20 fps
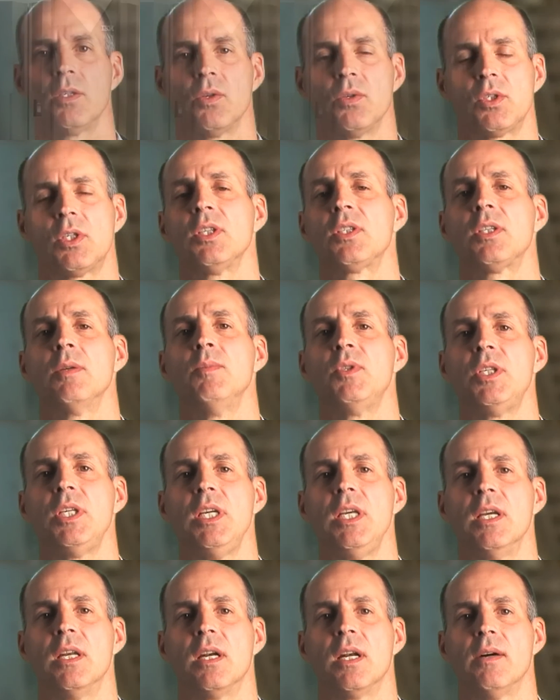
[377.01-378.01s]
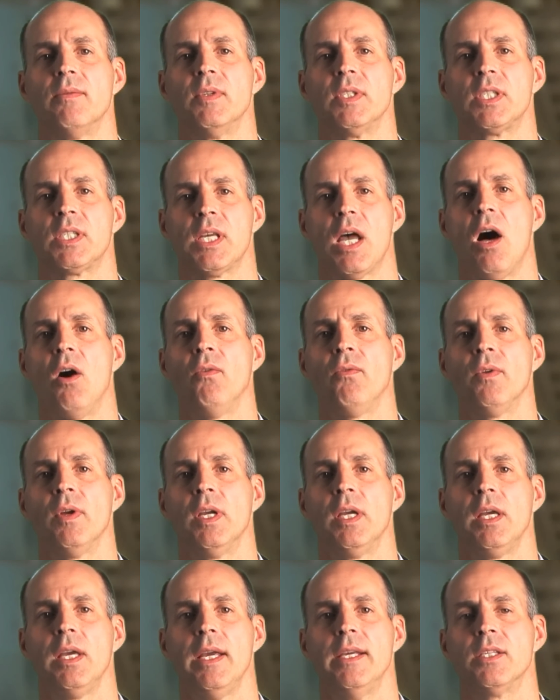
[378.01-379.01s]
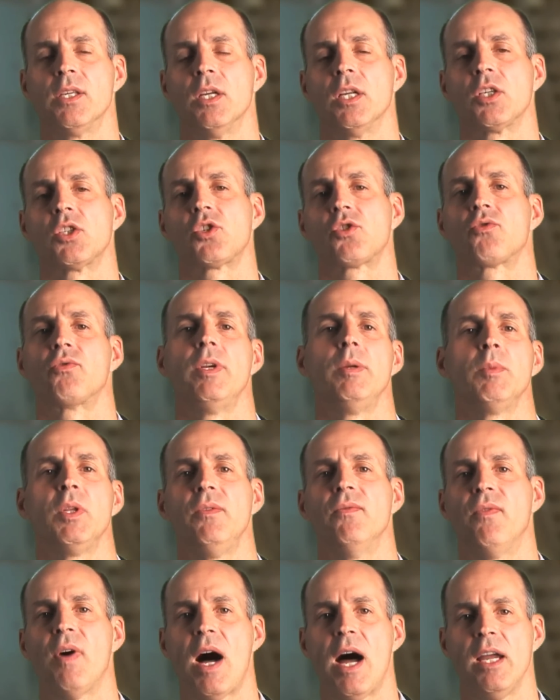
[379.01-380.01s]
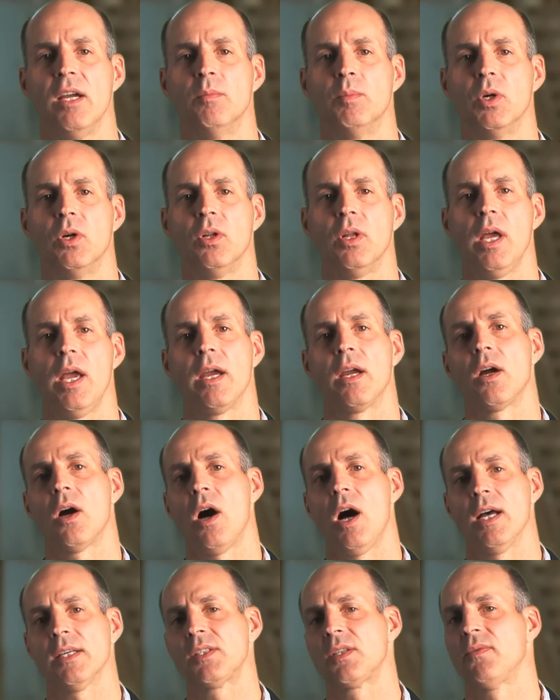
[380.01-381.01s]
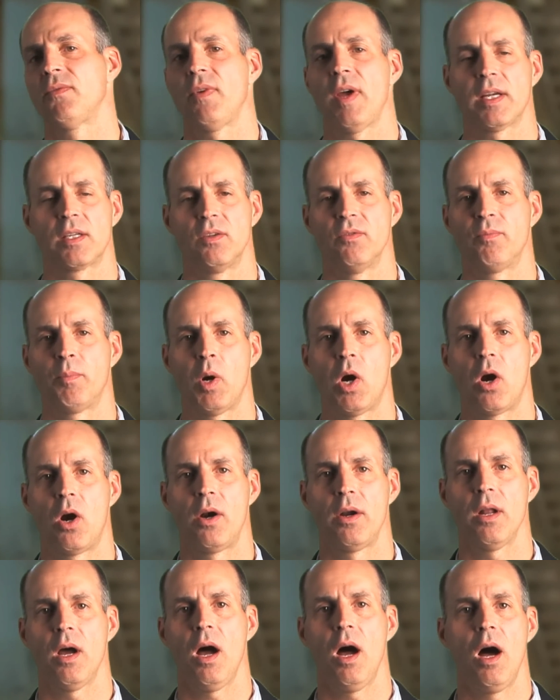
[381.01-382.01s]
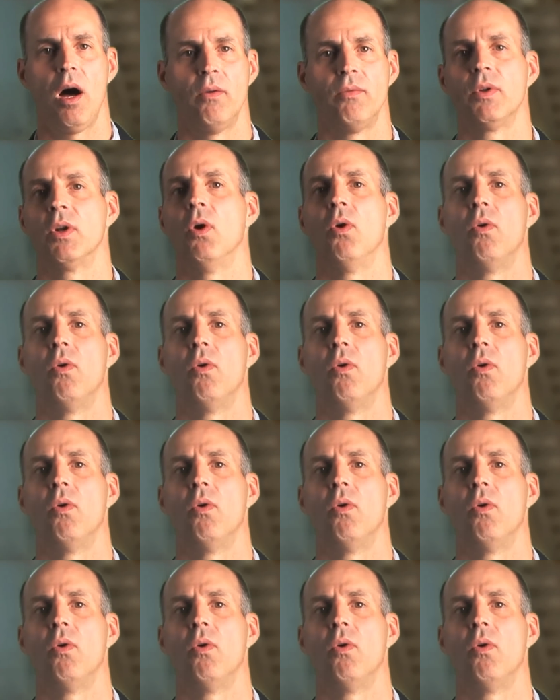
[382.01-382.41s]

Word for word: So System Z in and of itself is an extremely viable and cost-effective part of an